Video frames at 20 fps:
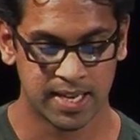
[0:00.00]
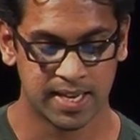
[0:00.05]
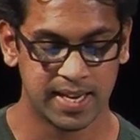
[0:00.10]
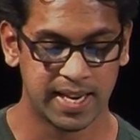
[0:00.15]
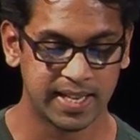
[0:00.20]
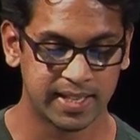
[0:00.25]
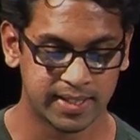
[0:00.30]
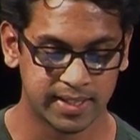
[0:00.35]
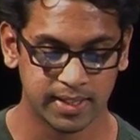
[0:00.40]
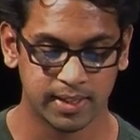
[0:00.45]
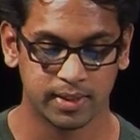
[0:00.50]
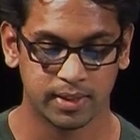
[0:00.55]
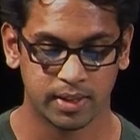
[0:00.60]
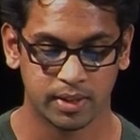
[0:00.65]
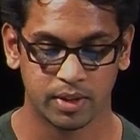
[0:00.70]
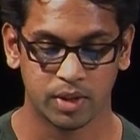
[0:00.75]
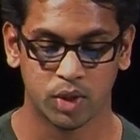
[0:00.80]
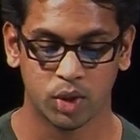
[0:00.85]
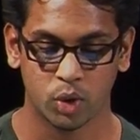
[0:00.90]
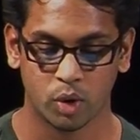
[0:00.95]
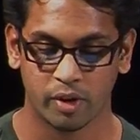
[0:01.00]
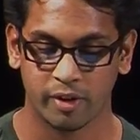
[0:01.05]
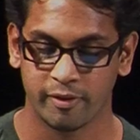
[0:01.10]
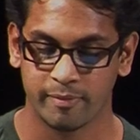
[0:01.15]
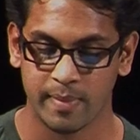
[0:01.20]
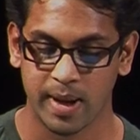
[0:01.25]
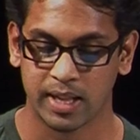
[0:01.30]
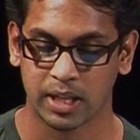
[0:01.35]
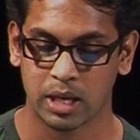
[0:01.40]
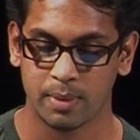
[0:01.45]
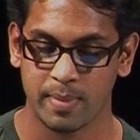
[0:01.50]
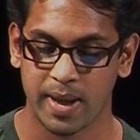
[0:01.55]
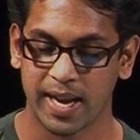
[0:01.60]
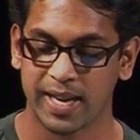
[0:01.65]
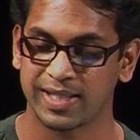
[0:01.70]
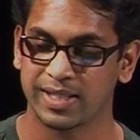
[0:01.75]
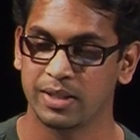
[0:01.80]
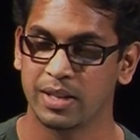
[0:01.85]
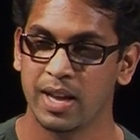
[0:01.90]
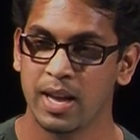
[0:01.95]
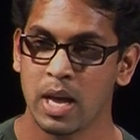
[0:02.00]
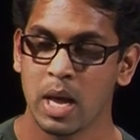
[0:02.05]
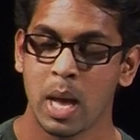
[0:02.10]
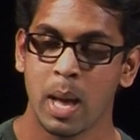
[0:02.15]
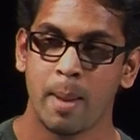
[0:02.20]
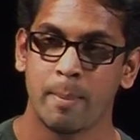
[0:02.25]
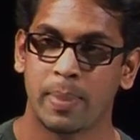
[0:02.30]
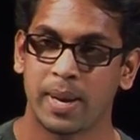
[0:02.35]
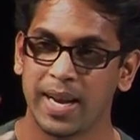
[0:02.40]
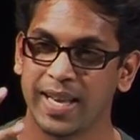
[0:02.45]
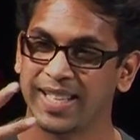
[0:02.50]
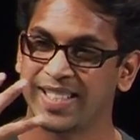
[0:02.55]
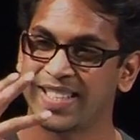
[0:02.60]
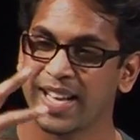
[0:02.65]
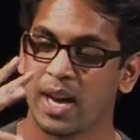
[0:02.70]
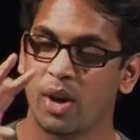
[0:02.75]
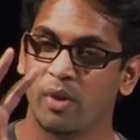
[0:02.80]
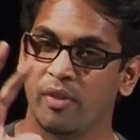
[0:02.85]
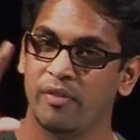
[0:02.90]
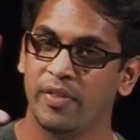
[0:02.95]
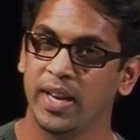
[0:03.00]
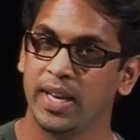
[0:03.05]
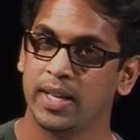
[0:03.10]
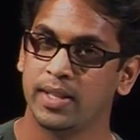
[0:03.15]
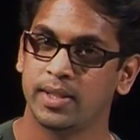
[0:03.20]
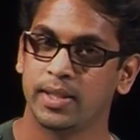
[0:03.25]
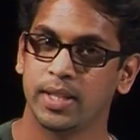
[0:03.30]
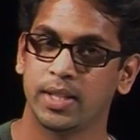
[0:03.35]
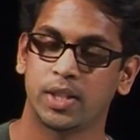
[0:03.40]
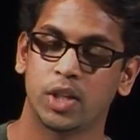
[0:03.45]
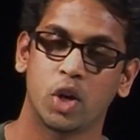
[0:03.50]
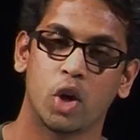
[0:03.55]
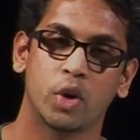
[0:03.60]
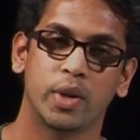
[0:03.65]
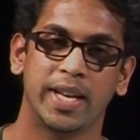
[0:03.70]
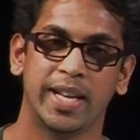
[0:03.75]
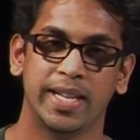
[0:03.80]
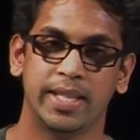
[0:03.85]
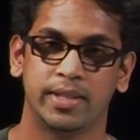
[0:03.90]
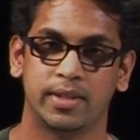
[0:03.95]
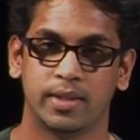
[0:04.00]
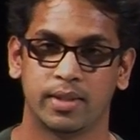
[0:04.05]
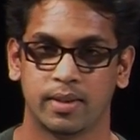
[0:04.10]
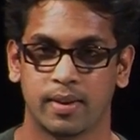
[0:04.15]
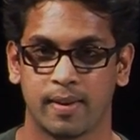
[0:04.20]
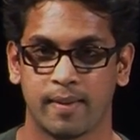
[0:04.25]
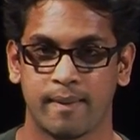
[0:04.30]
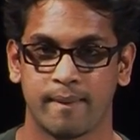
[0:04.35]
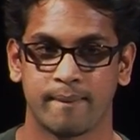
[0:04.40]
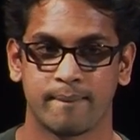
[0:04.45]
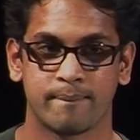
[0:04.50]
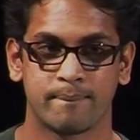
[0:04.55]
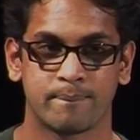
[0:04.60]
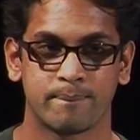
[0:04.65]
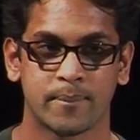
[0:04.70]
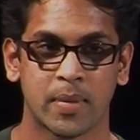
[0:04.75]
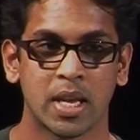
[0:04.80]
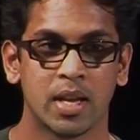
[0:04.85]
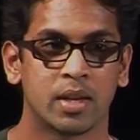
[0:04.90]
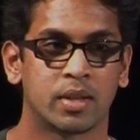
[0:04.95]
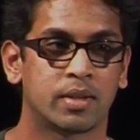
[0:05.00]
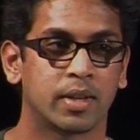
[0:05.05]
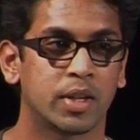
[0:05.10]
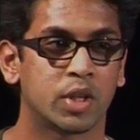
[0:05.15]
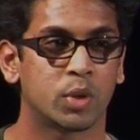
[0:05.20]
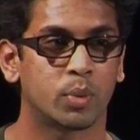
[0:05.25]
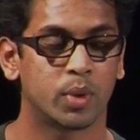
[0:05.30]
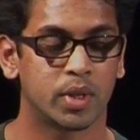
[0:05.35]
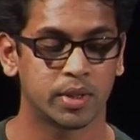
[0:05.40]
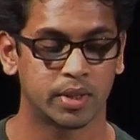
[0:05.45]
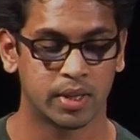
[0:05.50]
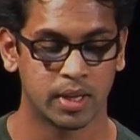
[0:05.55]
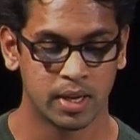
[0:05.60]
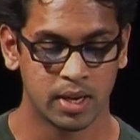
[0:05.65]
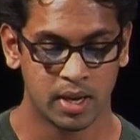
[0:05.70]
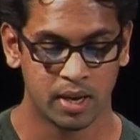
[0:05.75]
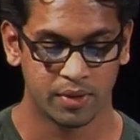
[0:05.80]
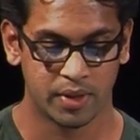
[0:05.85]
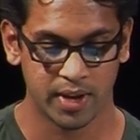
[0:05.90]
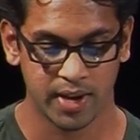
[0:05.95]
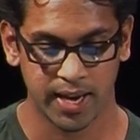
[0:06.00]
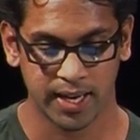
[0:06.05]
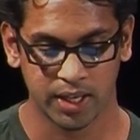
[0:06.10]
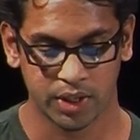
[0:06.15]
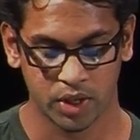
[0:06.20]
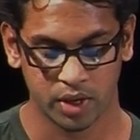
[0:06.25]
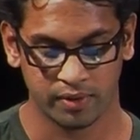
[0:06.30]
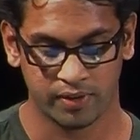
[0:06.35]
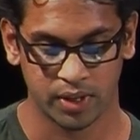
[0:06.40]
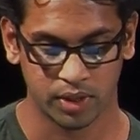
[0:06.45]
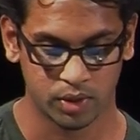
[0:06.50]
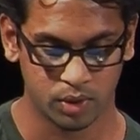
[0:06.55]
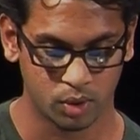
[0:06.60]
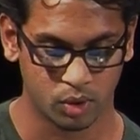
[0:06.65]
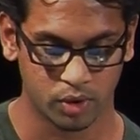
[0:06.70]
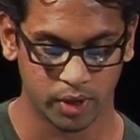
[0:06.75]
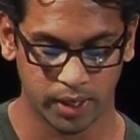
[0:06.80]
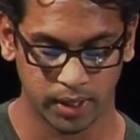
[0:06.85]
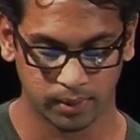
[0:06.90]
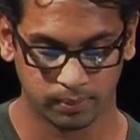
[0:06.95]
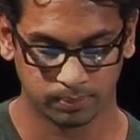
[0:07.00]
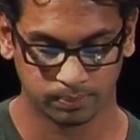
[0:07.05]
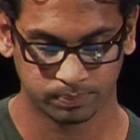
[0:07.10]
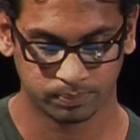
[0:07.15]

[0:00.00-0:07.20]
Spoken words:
listened to the story of Malcolm X and placed our faces on his. Such was the nature of his story.